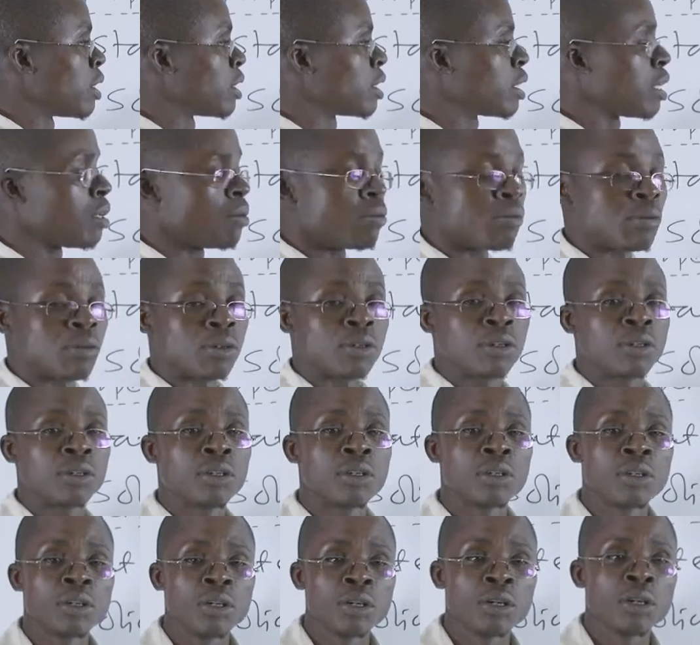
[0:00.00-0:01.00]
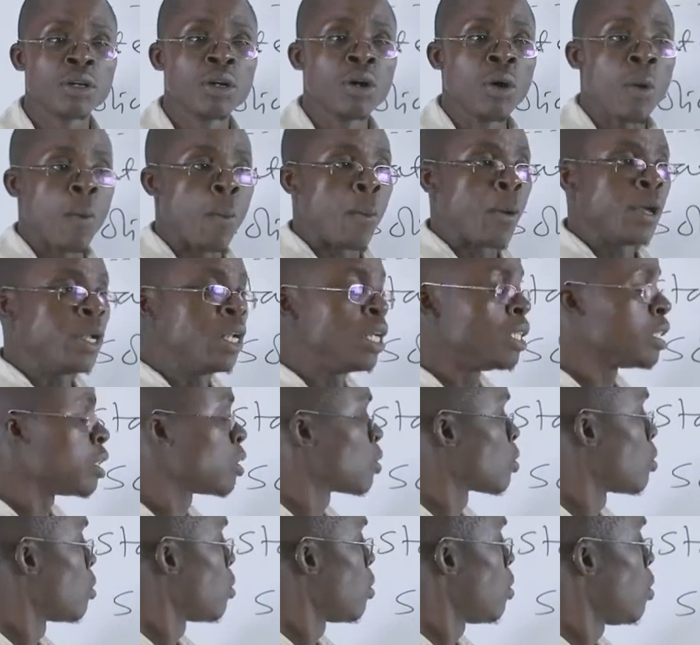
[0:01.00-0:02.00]
the same. We
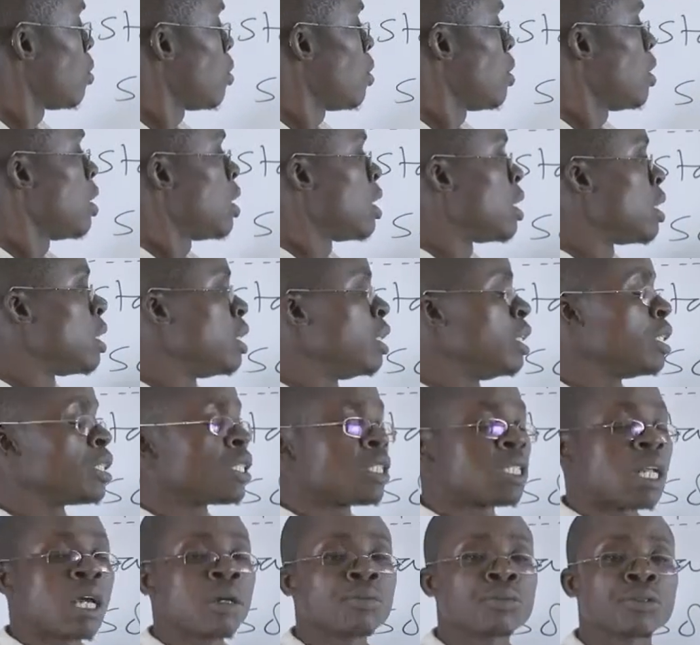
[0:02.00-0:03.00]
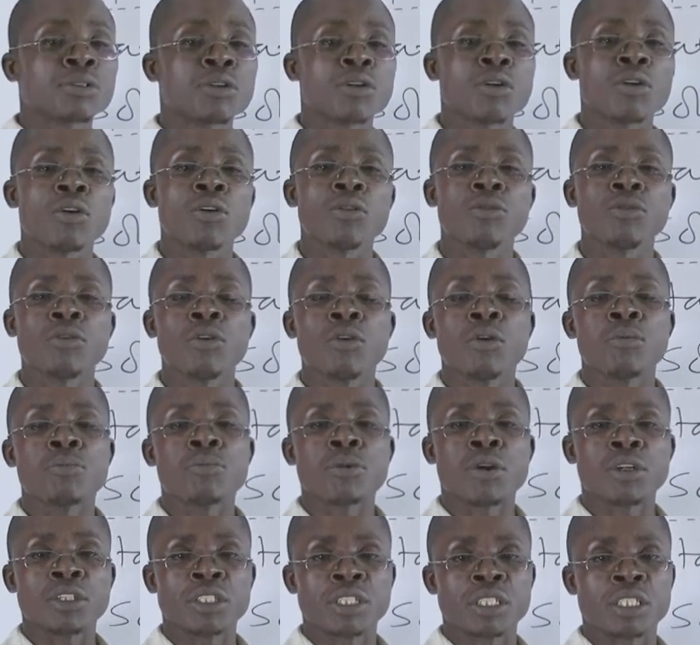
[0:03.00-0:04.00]
need to know these types of
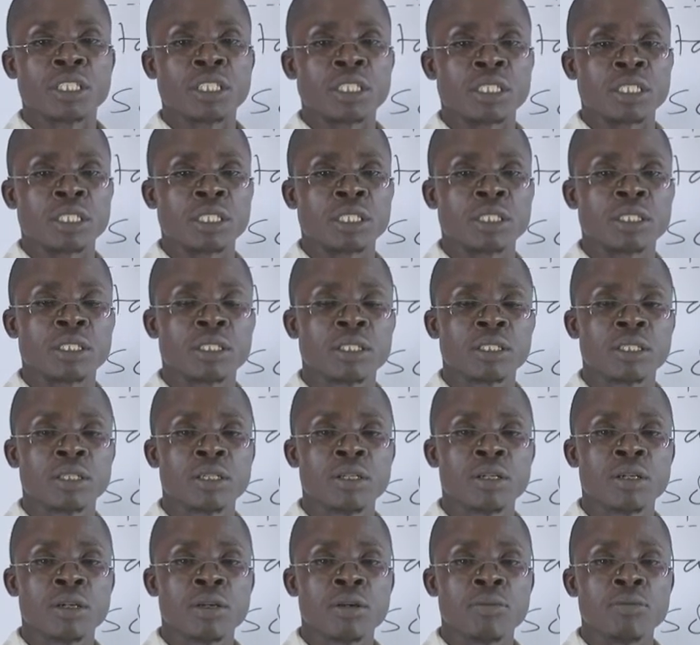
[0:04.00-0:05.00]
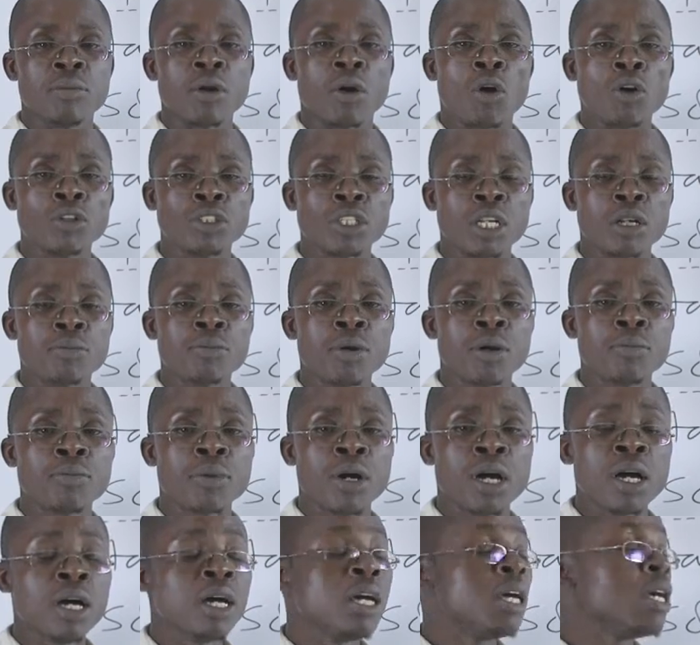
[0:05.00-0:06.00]
processes, because
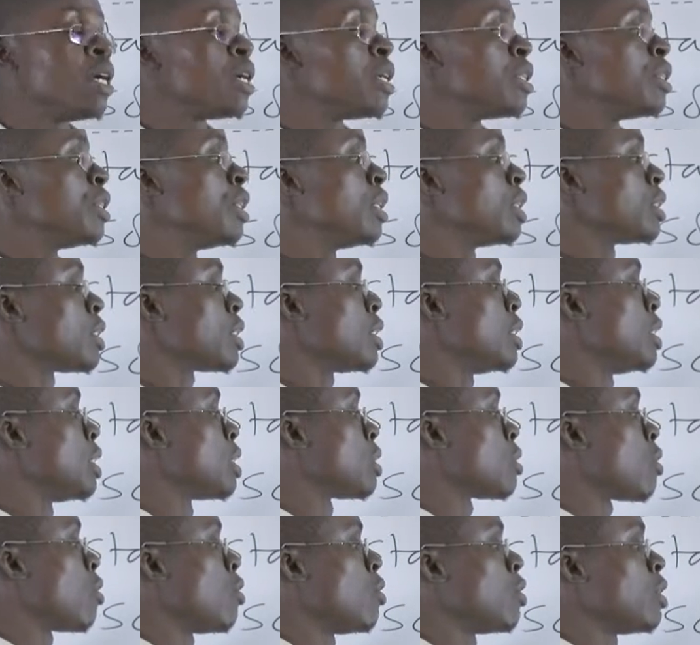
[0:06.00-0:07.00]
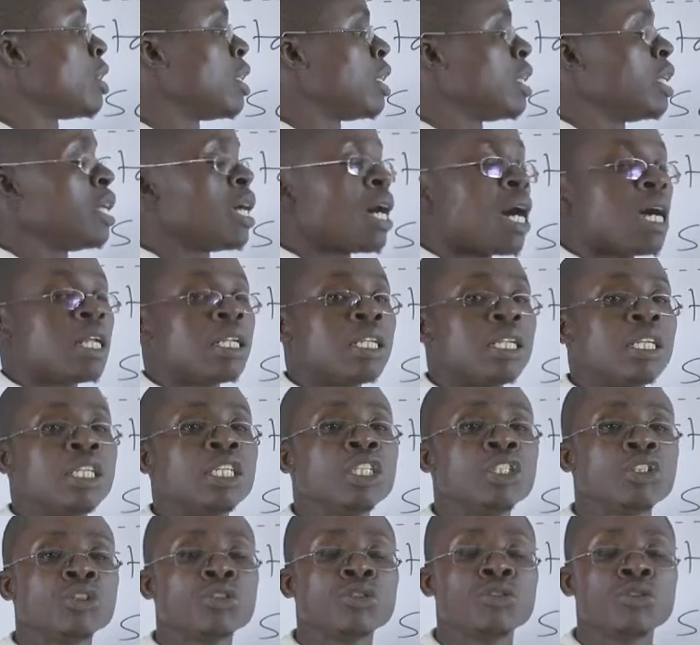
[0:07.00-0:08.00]
remember, this is only an
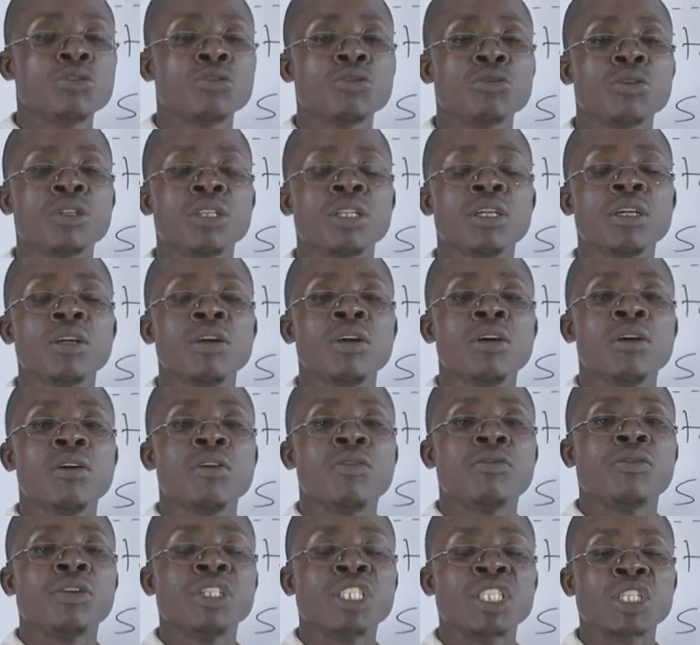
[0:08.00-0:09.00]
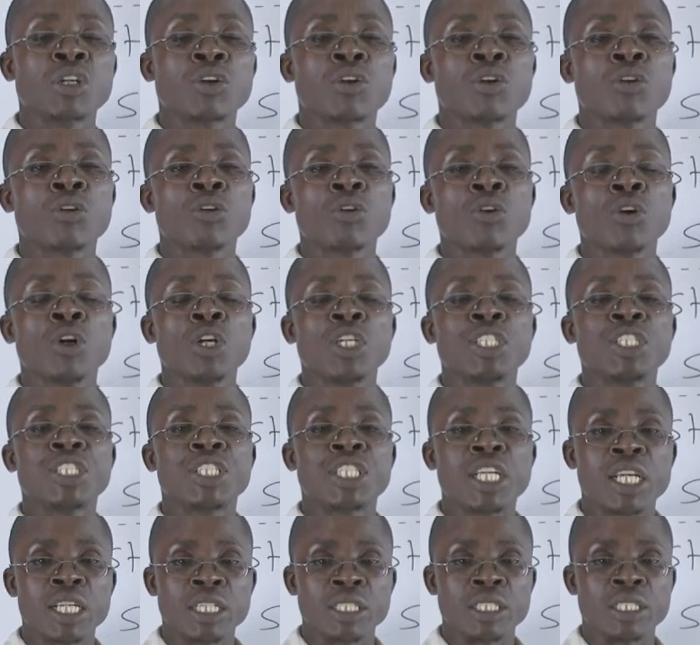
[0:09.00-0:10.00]
issue to do with the physical
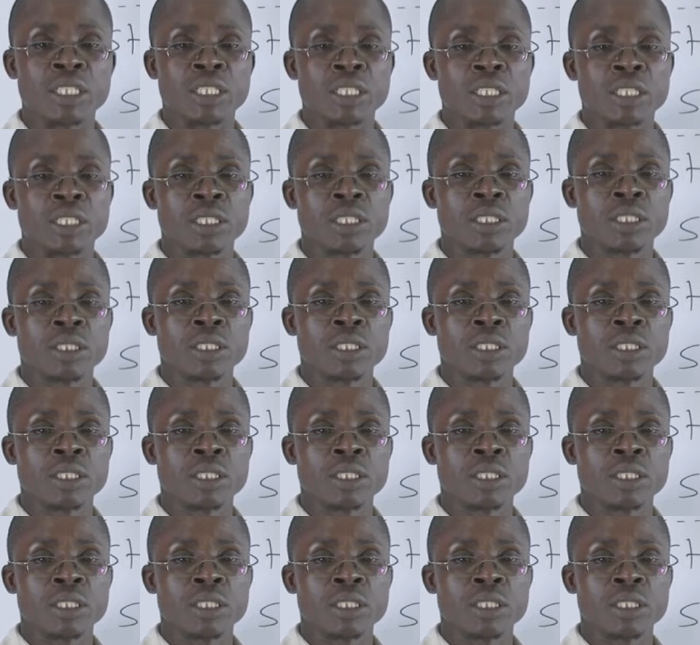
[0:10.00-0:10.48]
change,